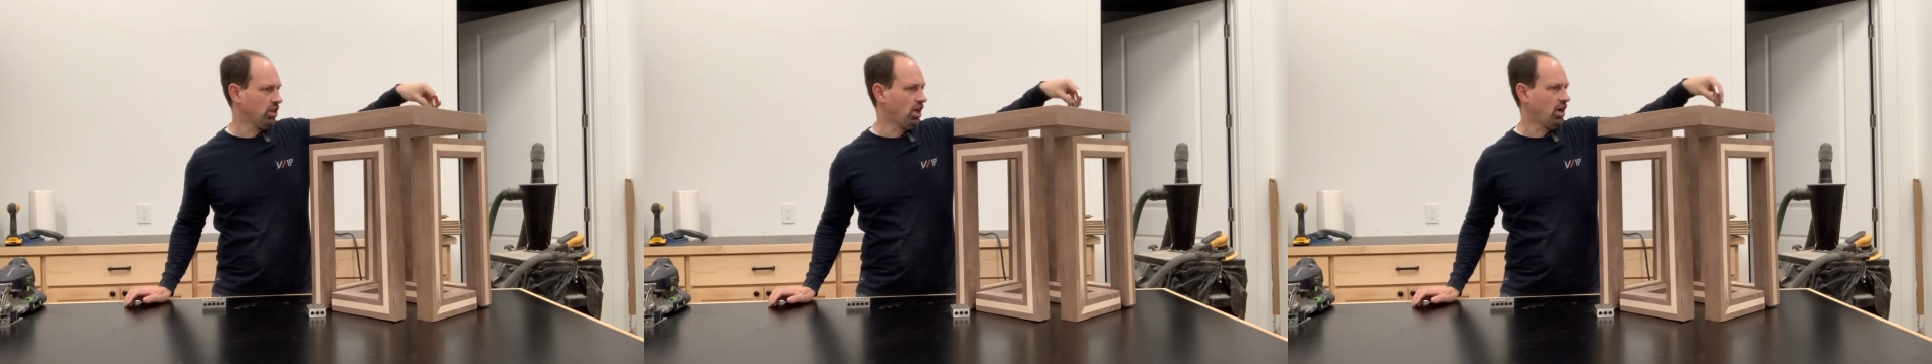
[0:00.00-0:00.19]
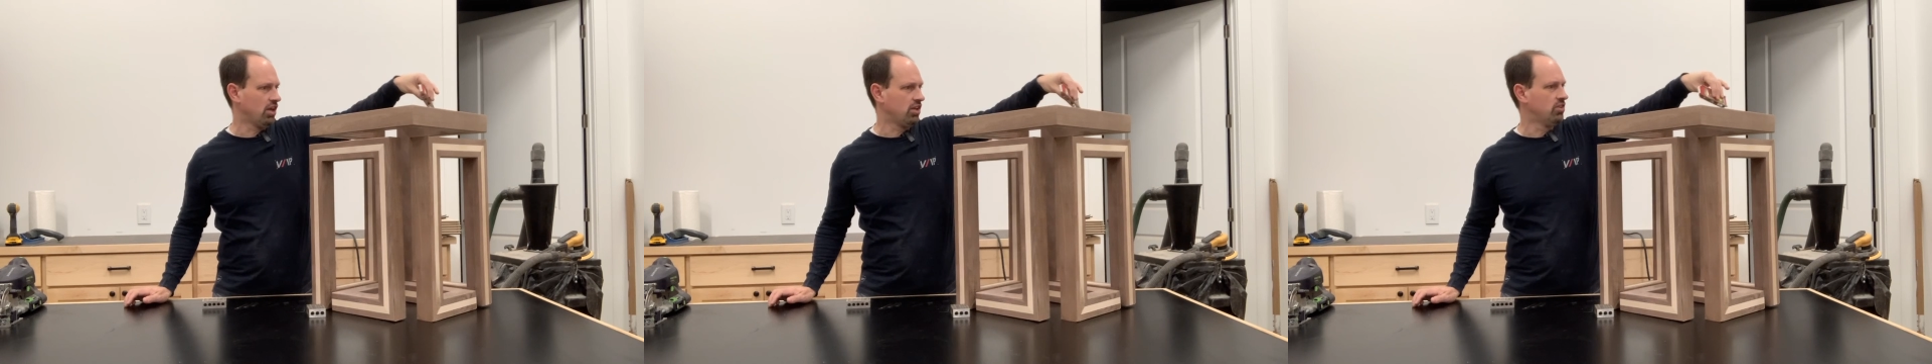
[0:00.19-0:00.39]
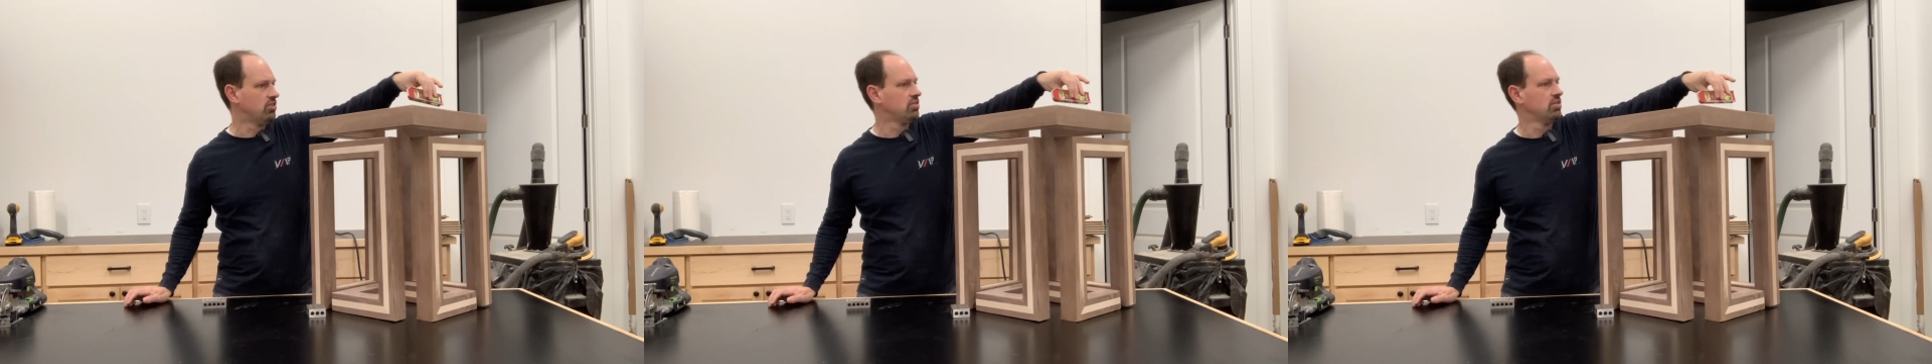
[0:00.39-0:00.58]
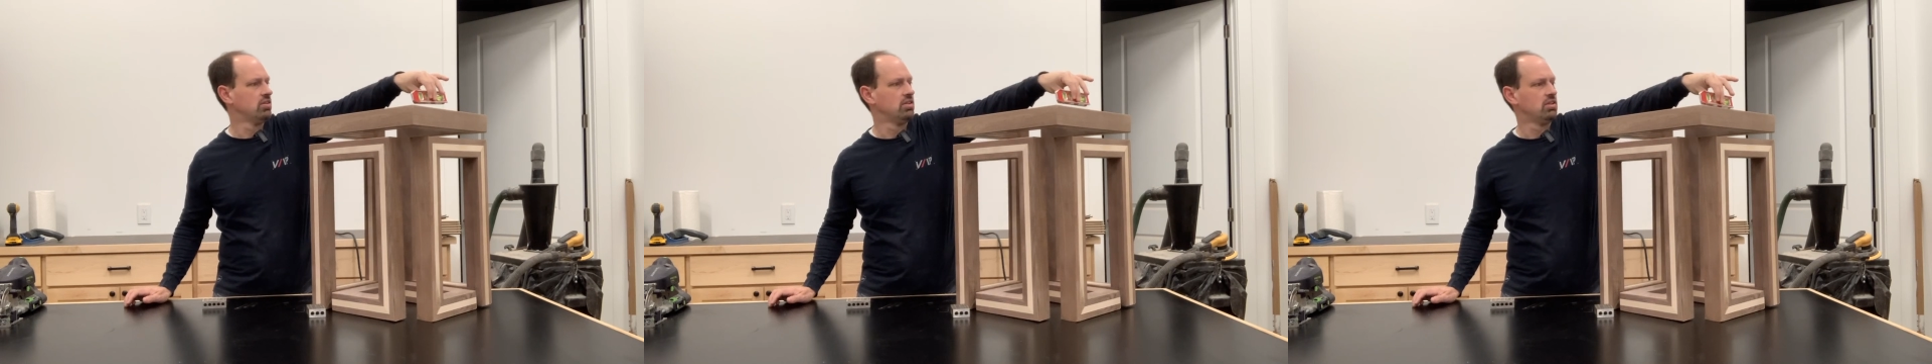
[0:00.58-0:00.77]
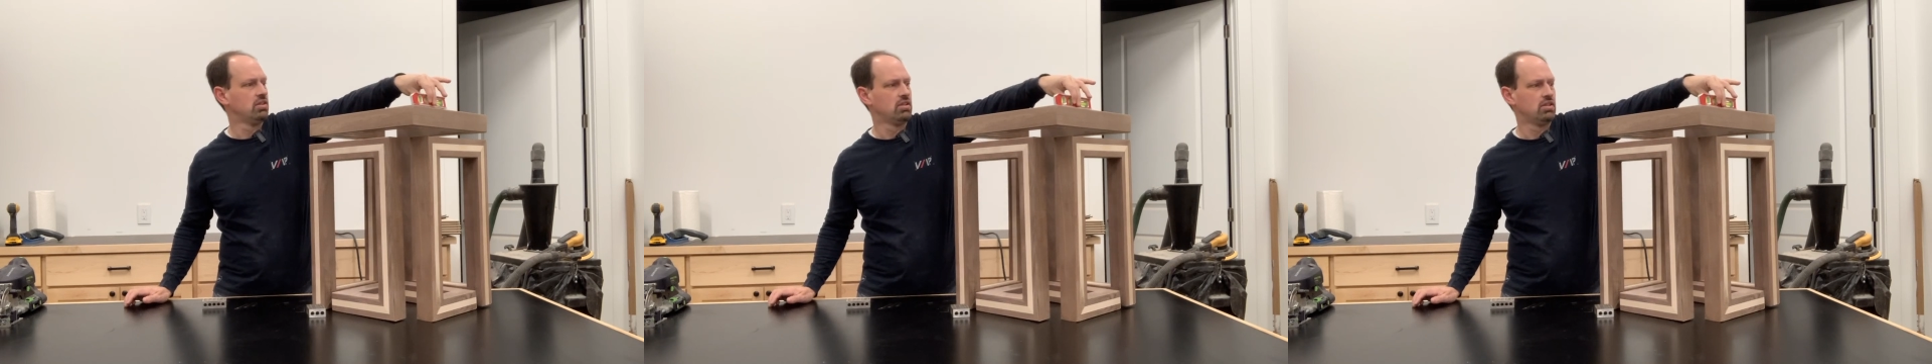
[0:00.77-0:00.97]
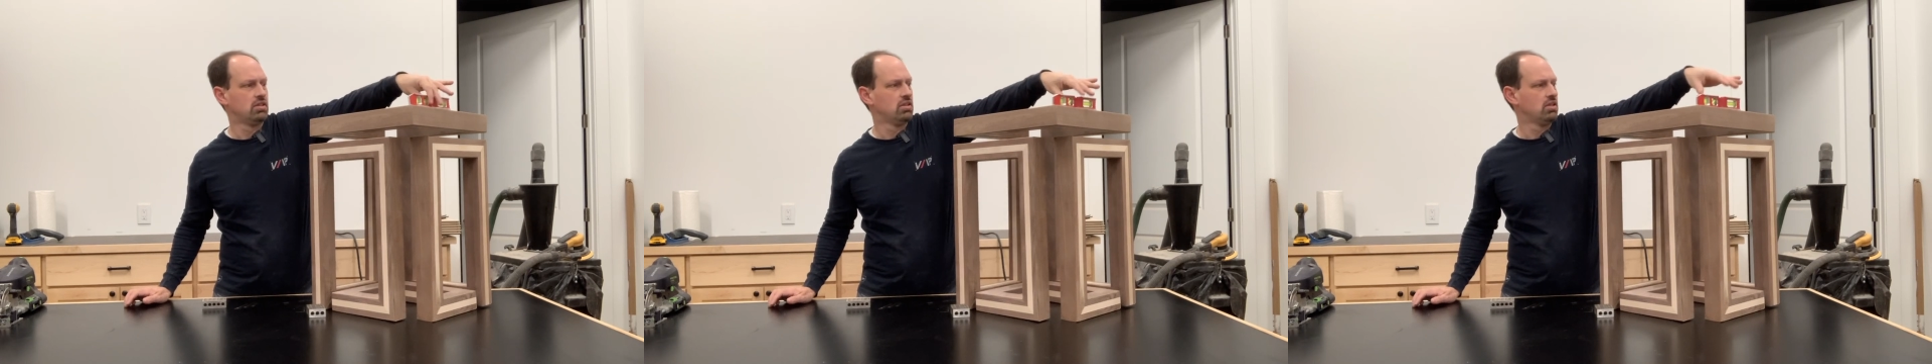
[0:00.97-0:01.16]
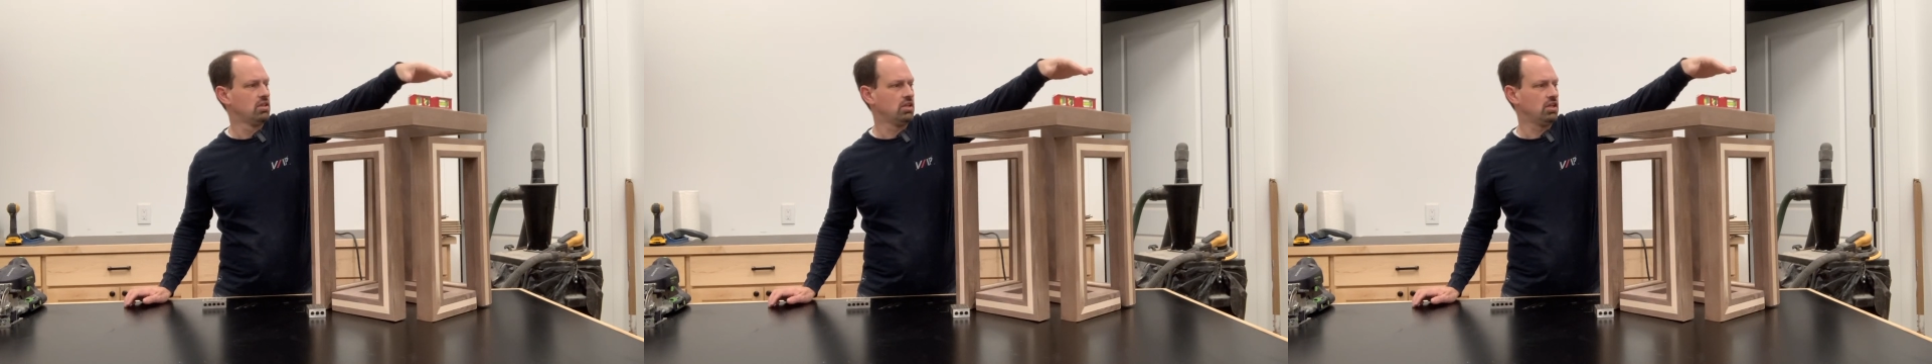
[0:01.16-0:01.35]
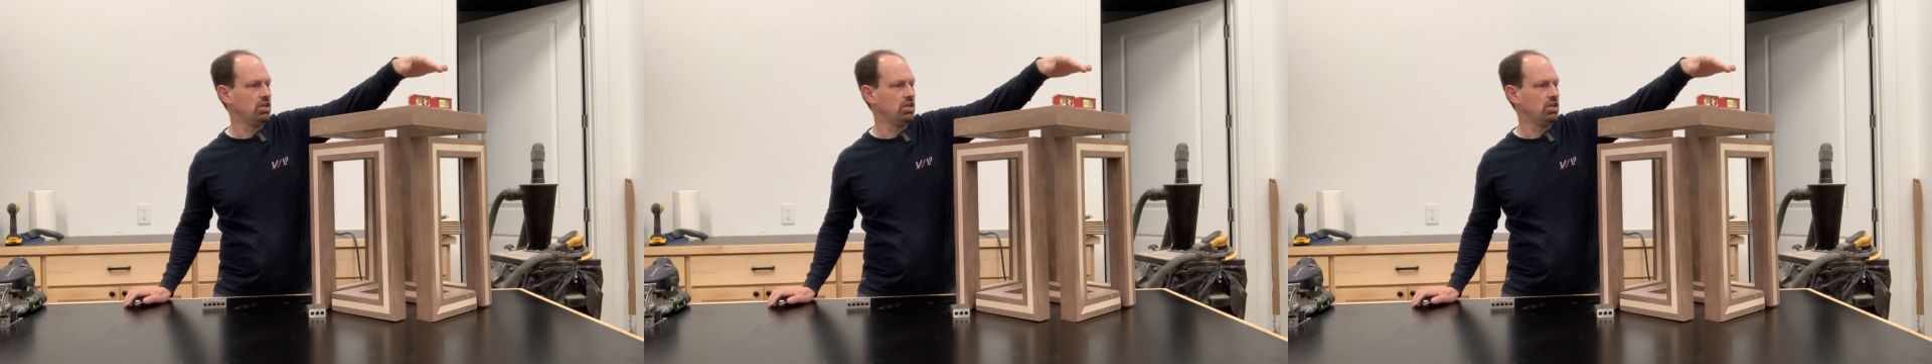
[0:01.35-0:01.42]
the lines.